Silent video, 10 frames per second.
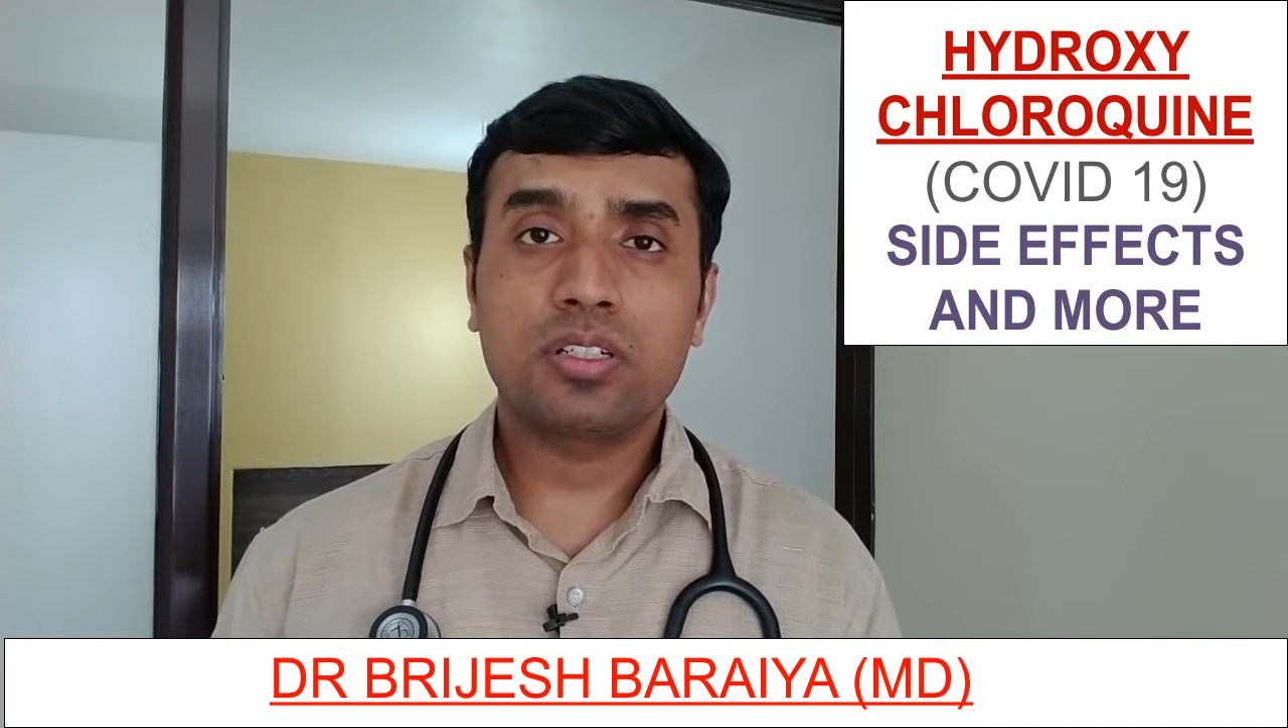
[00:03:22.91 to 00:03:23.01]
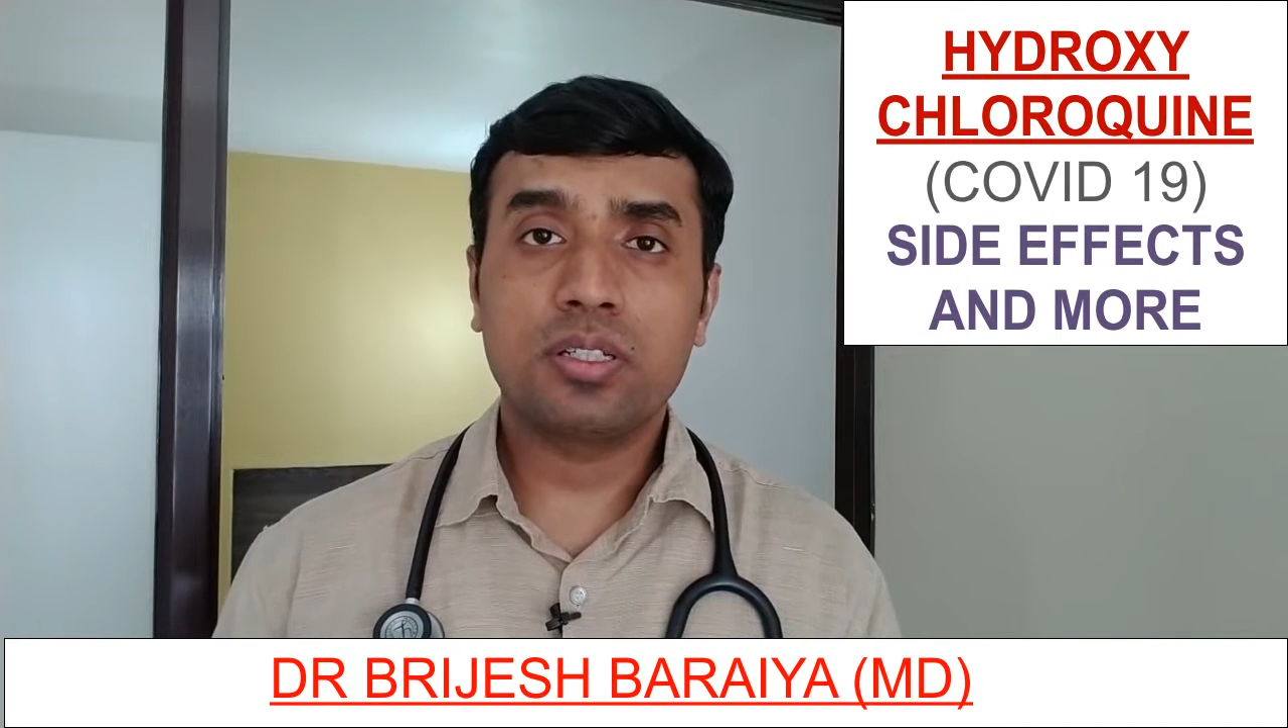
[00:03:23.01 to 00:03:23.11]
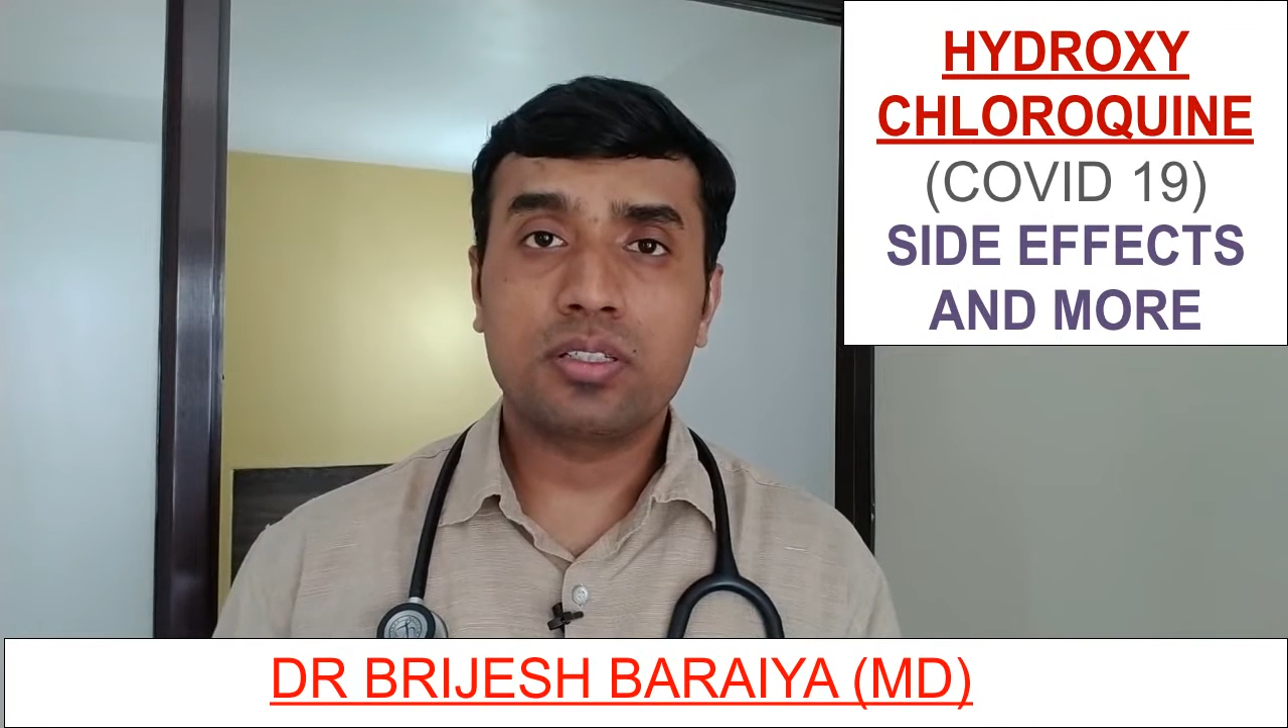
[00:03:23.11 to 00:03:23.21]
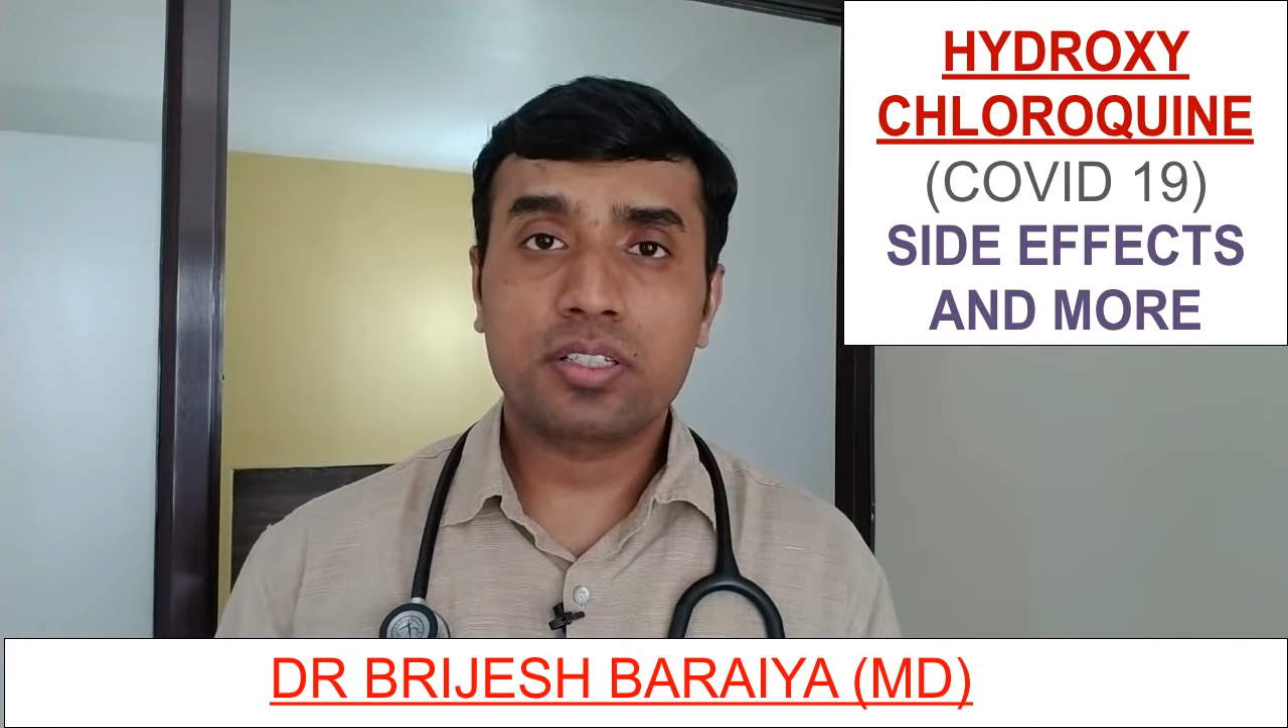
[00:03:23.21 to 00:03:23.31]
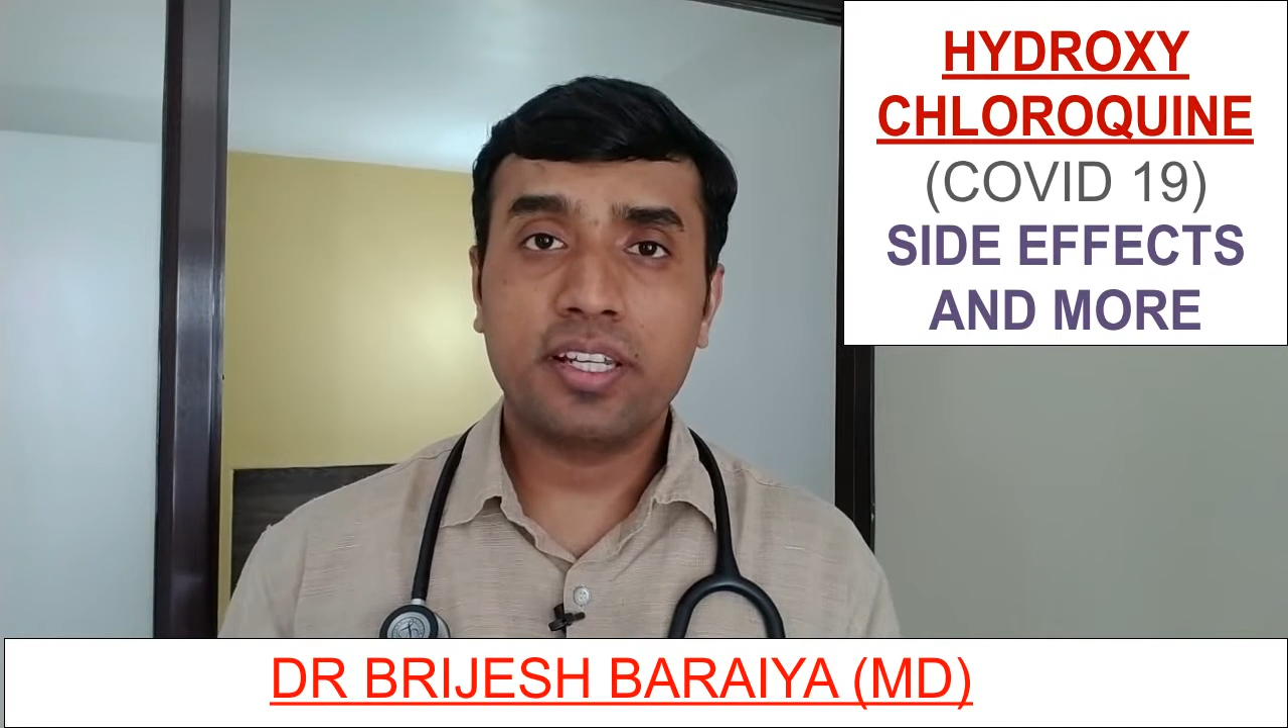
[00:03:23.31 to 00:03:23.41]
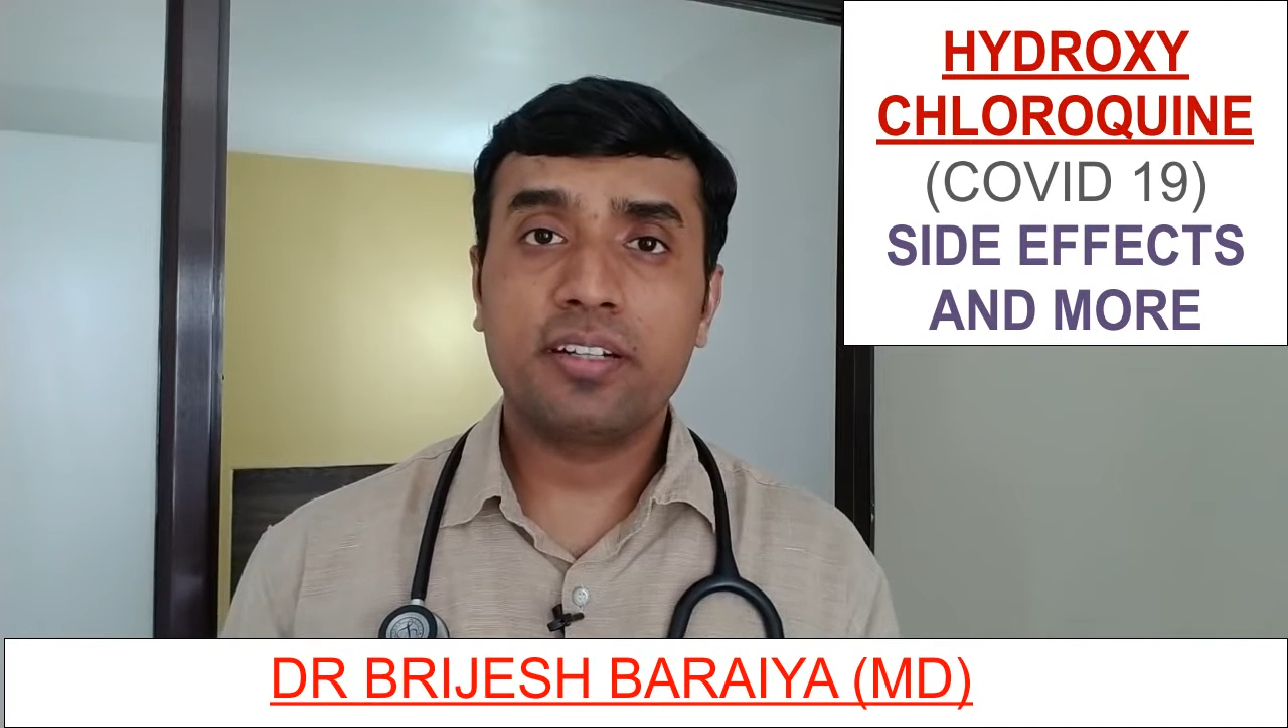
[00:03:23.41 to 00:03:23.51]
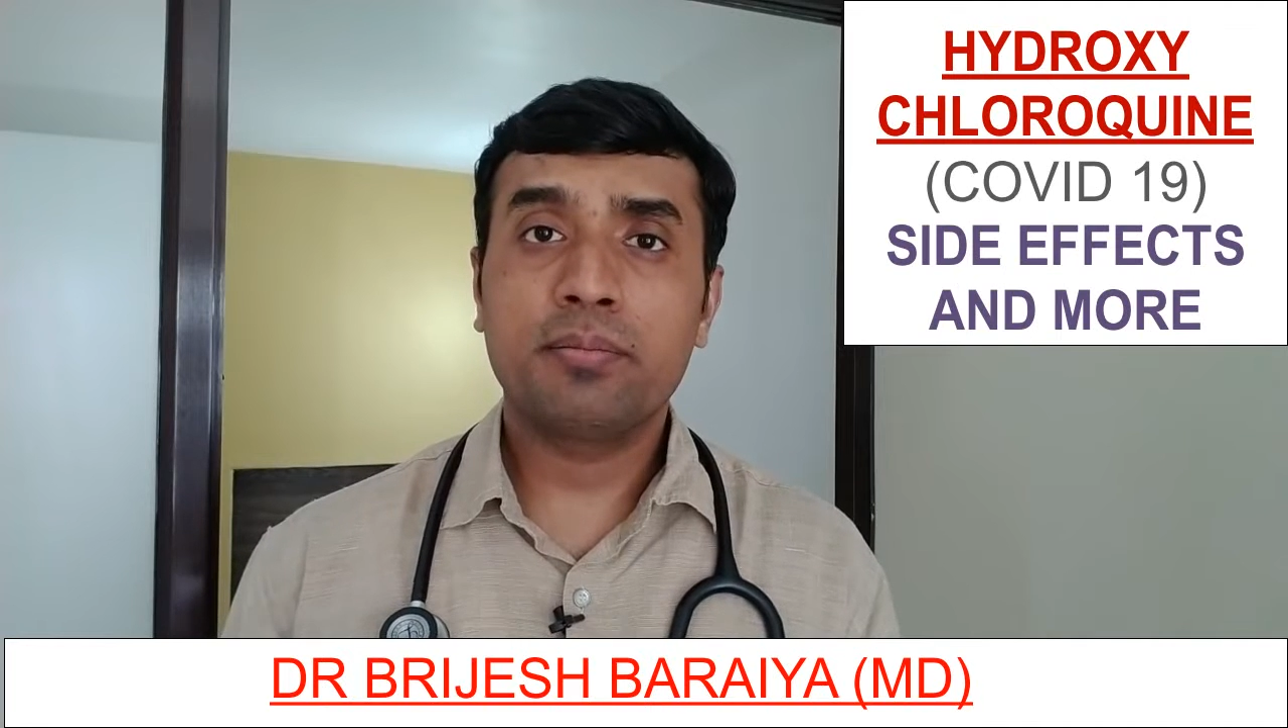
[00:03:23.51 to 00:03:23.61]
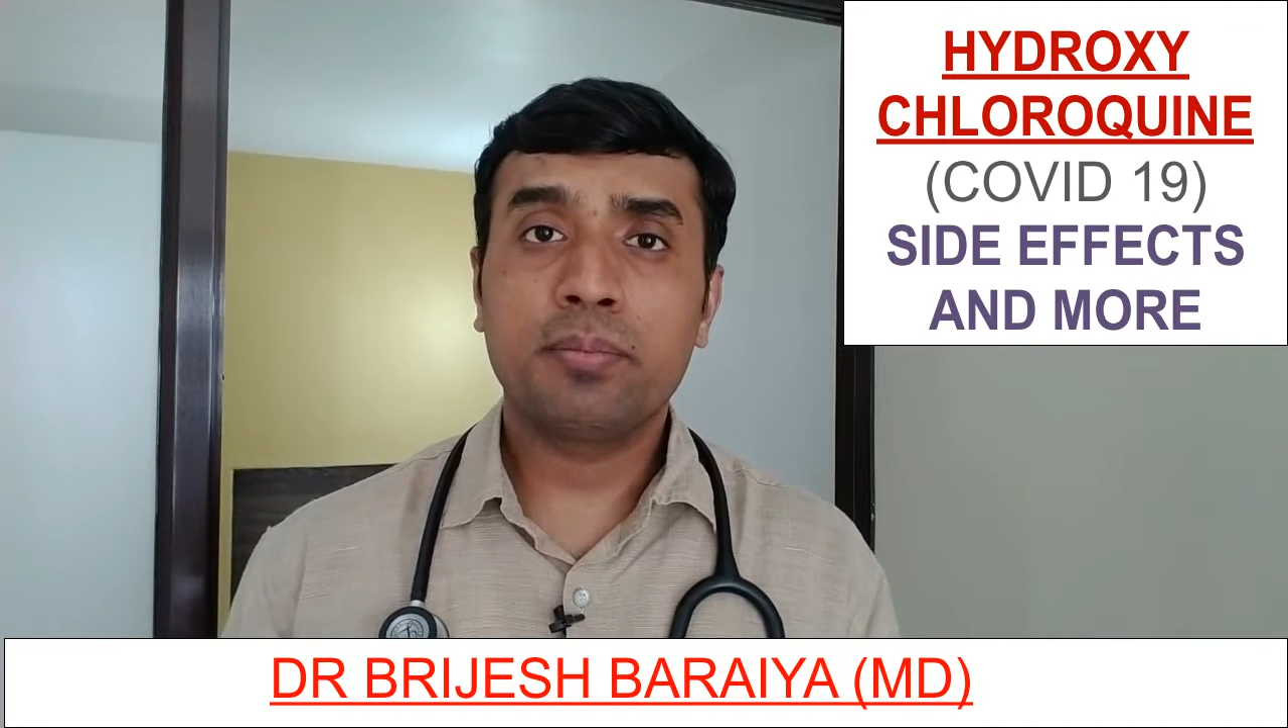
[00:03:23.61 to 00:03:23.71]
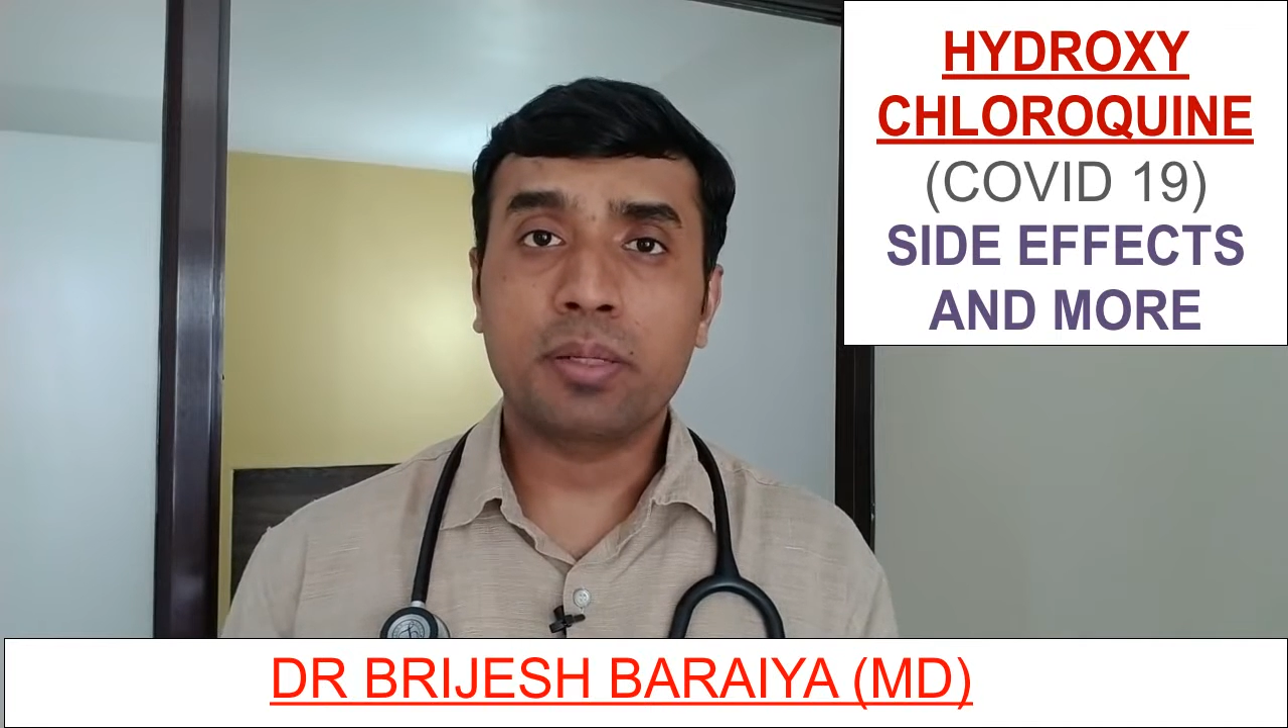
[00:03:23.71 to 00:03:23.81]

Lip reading: the skin